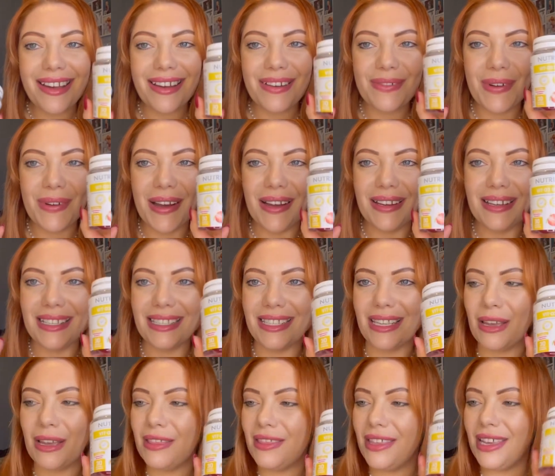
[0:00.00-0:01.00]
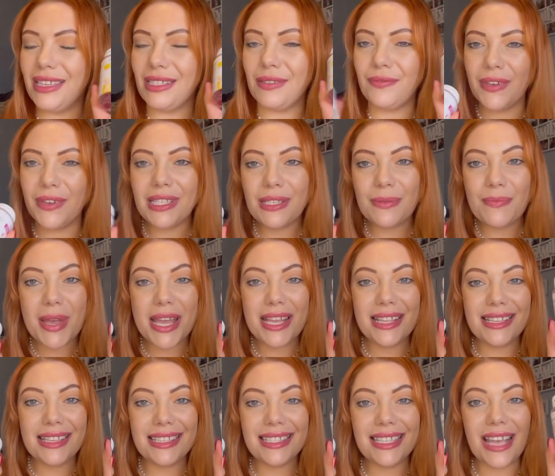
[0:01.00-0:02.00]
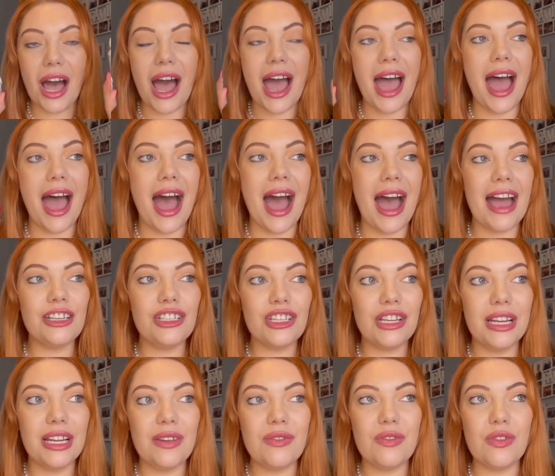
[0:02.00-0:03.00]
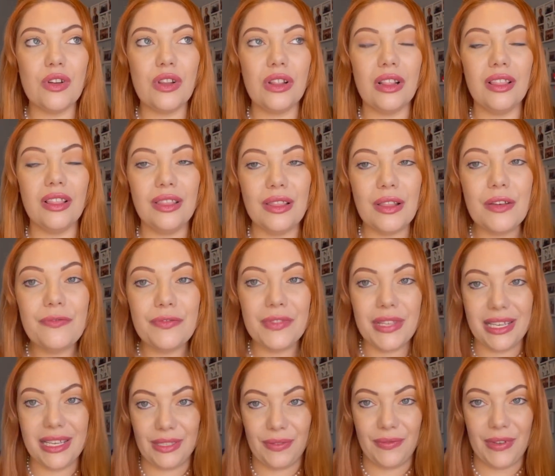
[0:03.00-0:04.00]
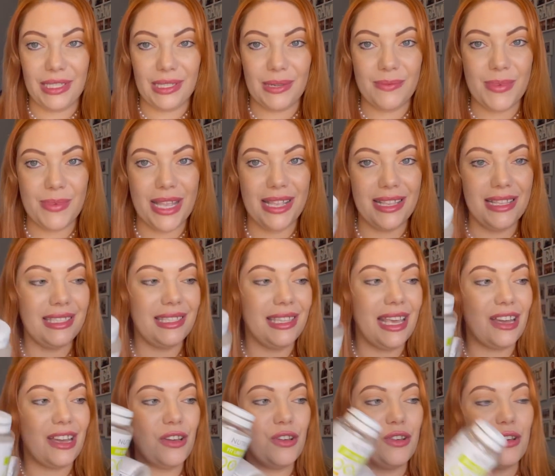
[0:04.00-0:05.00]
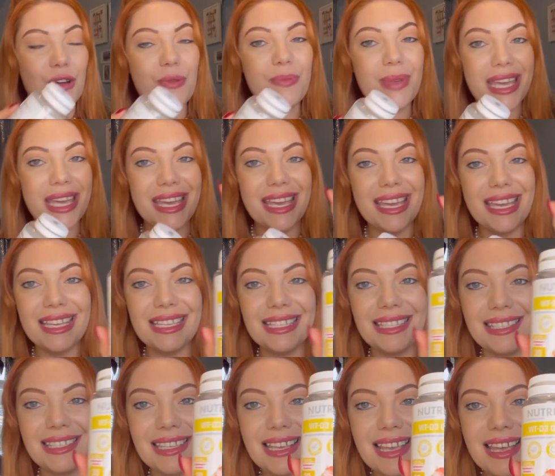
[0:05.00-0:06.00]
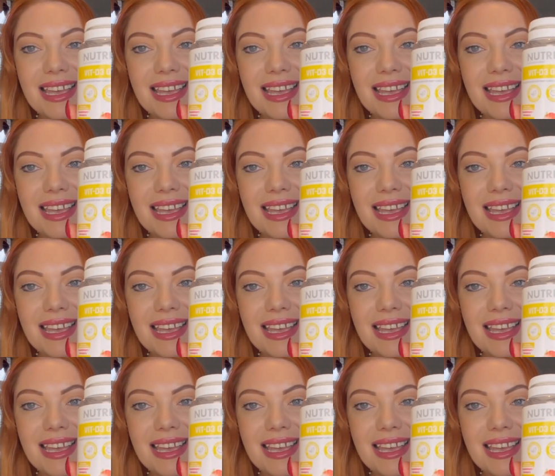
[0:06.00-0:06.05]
was these vitamins. I actually love these vitamins. They're gummies.